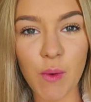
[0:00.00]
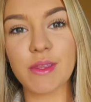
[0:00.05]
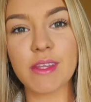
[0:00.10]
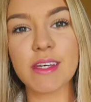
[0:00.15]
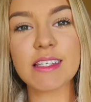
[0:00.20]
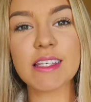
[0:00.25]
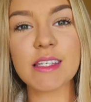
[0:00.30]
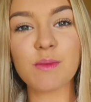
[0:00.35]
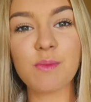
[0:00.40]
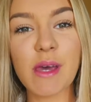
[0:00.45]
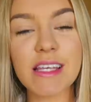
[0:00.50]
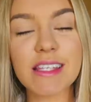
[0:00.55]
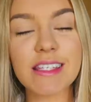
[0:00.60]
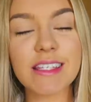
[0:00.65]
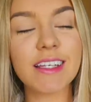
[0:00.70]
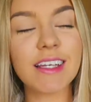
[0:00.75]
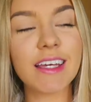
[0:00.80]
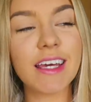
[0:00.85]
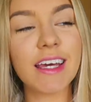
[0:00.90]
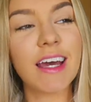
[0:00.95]
This is
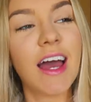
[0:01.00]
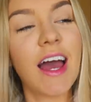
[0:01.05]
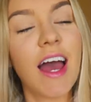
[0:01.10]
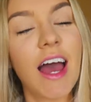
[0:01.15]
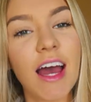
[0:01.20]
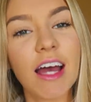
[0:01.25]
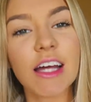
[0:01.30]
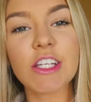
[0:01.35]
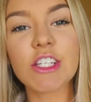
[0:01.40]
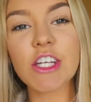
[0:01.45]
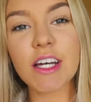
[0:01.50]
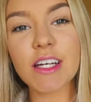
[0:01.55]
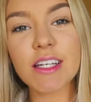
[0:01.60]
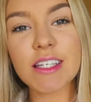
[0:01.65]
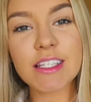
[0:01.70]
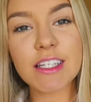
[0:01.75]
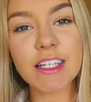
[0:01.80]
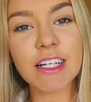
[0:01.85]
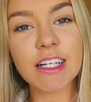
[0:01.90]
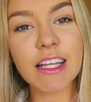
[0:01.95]
basically
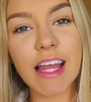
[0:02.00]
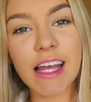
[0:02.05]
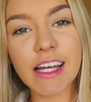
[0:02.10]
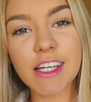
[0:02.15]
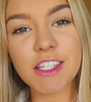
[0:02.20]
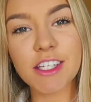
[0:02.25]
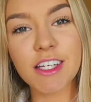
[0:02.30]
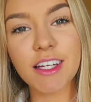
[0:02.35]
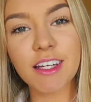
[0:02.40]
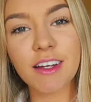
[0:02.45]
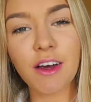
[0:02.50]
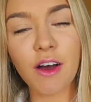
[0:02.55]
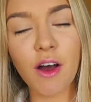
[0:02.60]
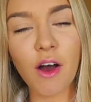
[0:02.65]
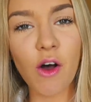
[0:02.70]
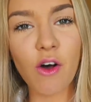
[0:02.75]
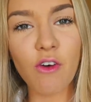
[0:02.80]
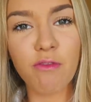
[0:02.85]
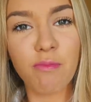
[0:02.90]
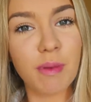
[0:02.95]
just a collection
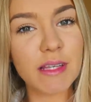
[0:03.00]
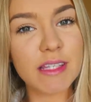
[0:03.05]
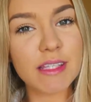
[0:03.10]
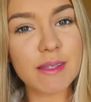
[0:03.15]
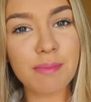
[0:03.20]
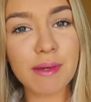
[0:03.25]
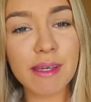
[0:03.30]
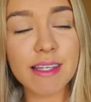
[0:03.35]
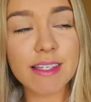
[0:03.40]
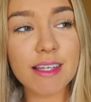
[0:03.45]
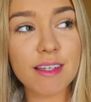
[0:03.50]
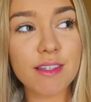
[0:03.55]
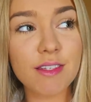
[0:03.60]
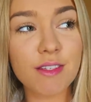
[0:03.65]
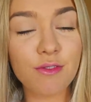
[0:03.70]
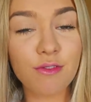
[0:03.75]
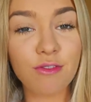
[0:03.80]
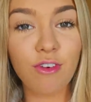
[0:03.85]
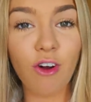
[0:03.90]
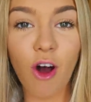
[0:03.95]
of bits and pieces
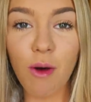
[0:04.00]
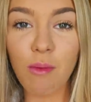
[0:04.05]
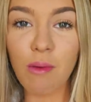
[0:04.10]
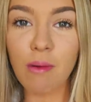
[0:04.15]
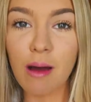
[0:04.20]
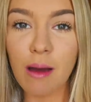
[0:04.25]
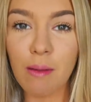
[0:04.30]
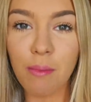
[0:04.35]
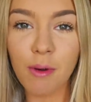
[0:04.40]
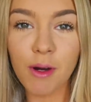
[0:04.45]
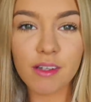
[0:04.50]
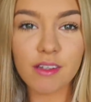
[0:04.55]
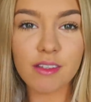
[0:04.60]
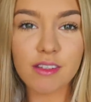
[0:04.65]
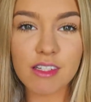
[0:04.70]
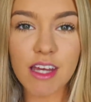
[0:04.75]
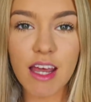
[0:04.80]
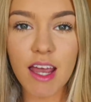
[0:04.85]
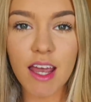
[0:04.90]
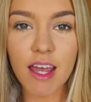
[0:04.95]
from my
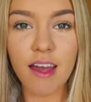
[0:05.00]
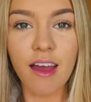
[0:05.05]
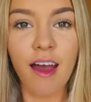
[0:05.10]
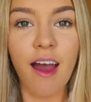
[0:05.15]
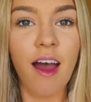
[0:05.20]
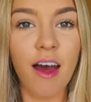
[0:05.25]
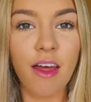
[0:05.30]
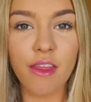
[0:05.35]
birthday.